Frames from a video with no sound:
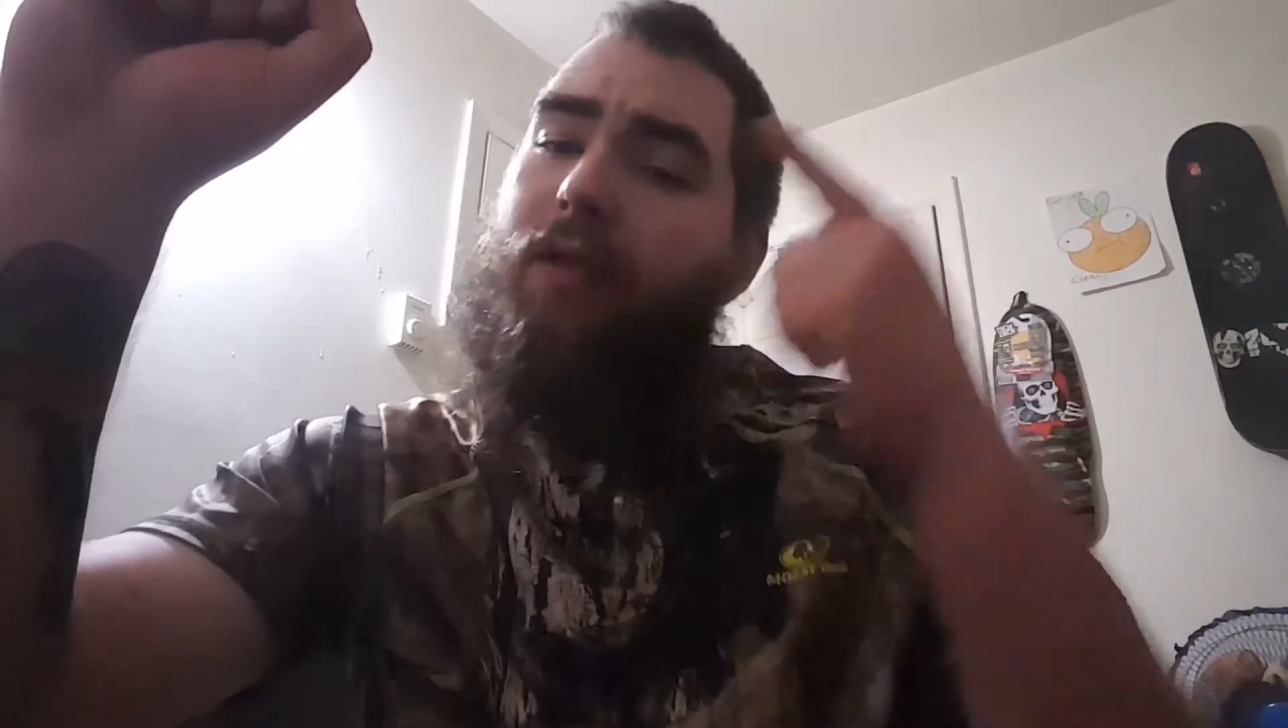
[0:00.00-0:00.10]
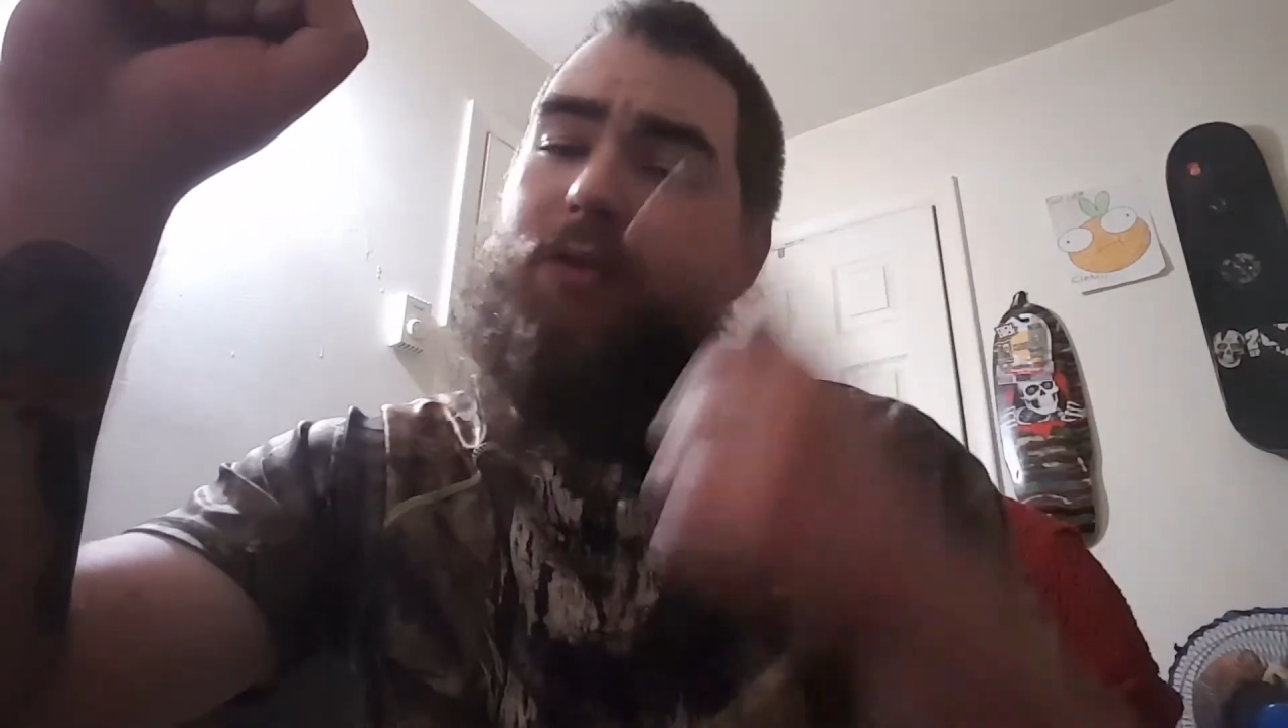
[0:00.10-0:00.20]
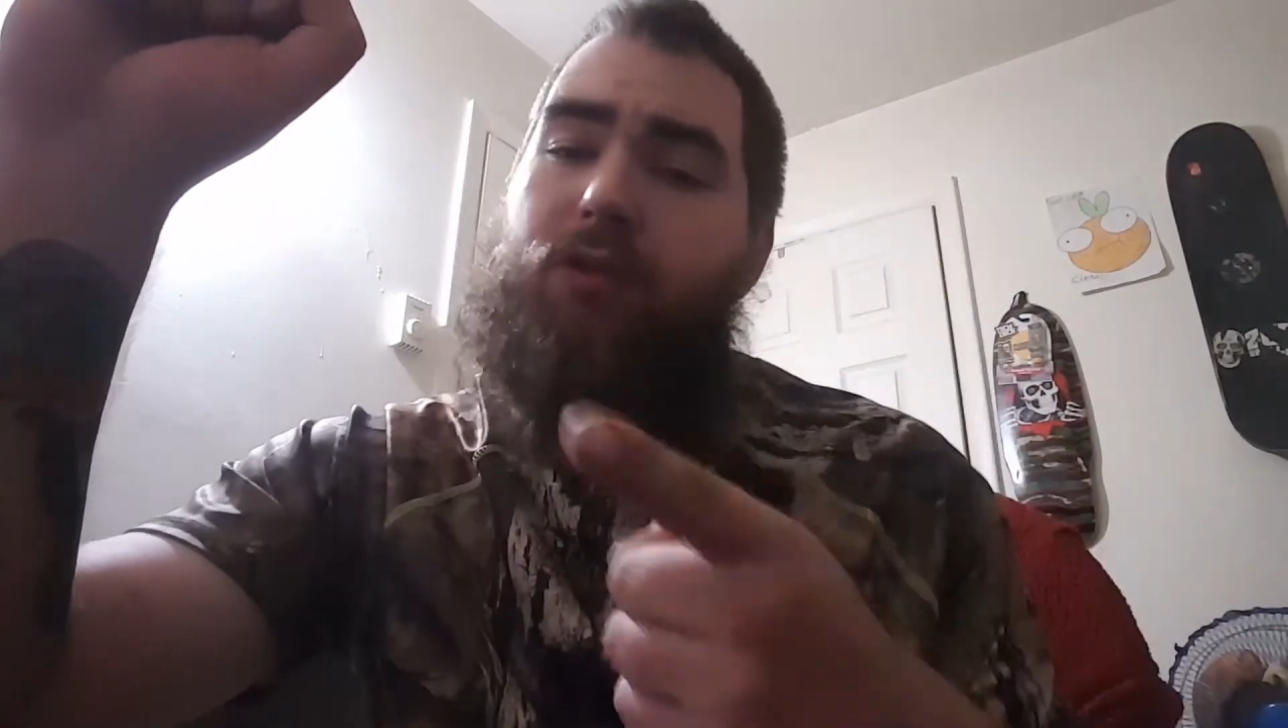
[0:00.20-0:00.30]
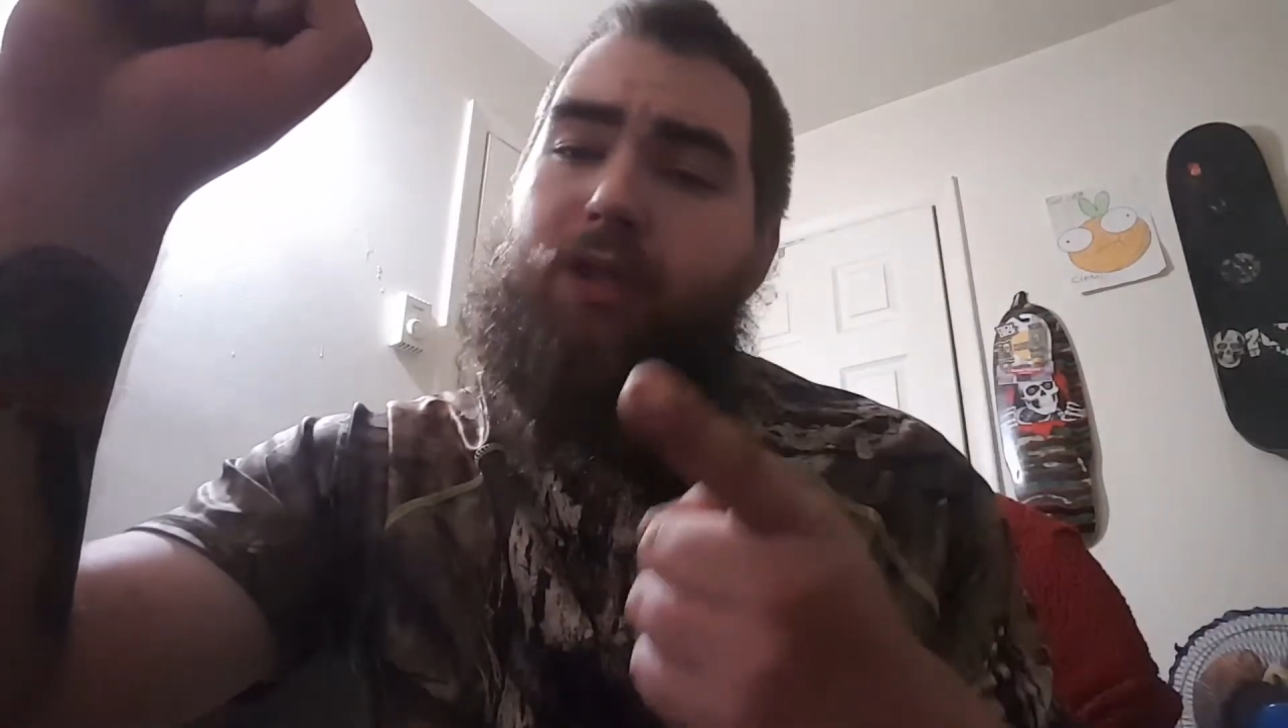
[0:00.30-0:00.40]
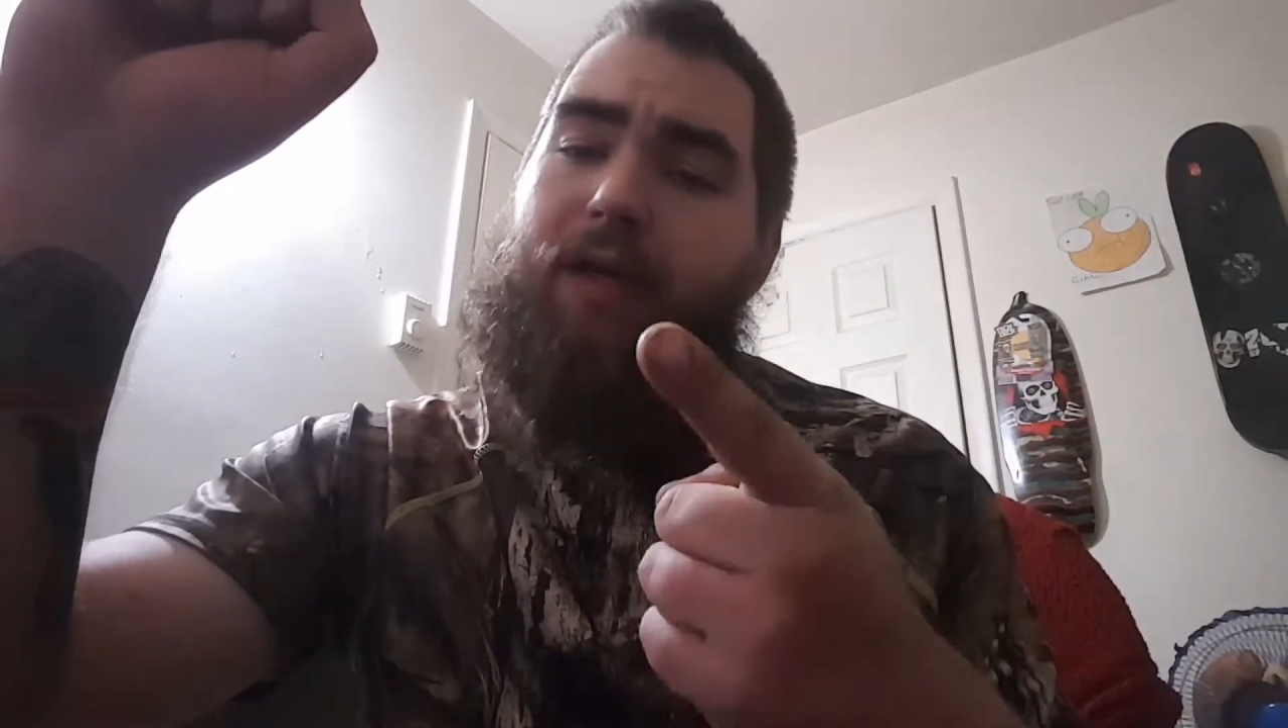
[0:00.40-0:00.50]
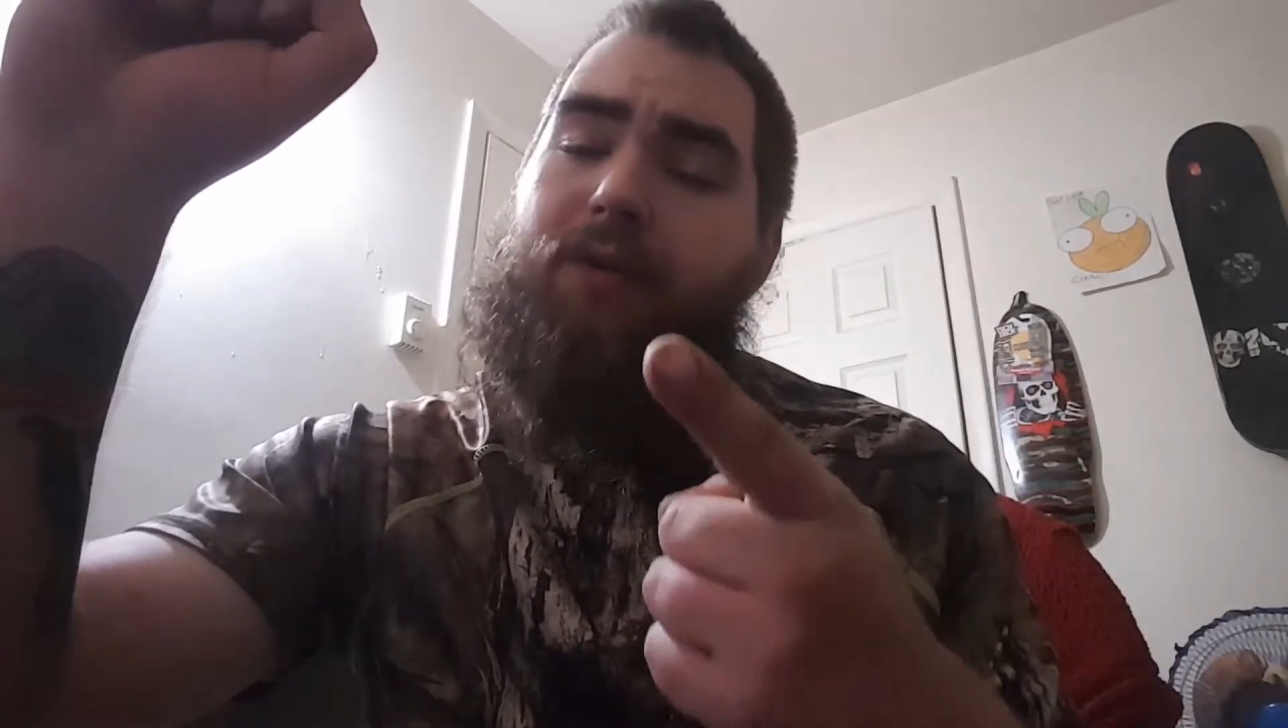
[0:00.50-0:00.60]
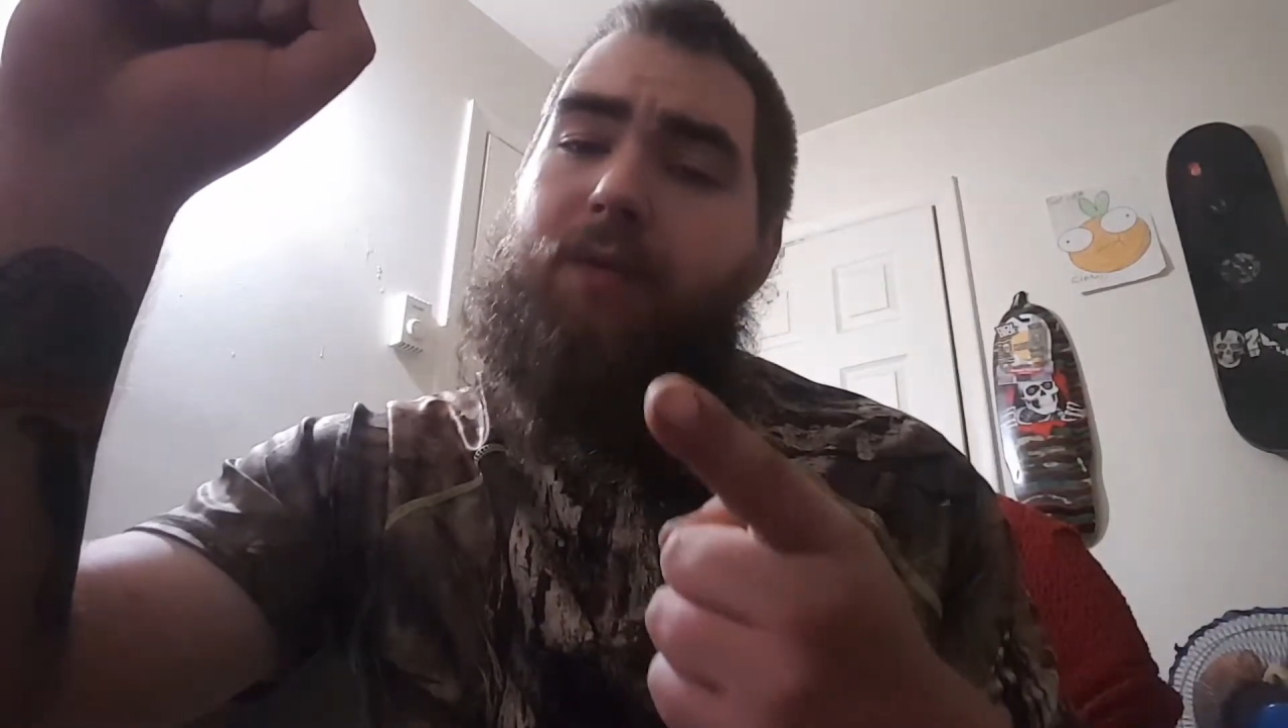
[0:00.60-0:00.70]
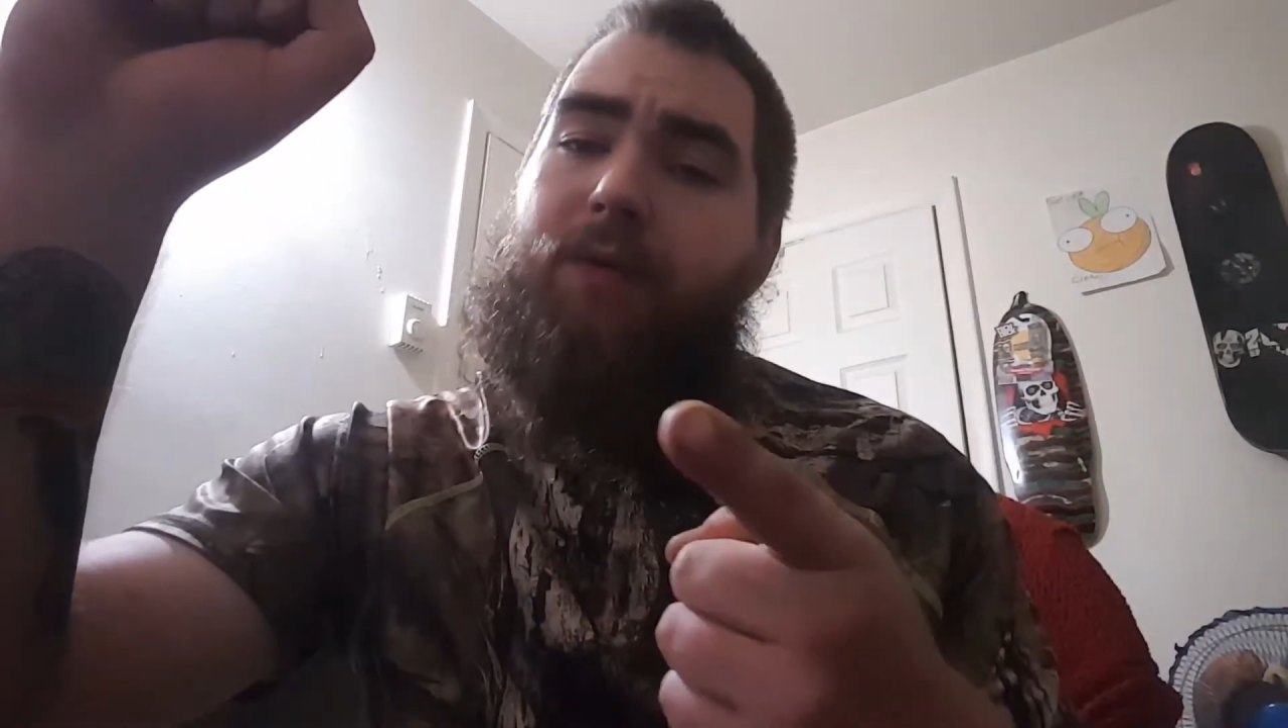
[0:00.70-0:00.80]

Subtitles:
so check out the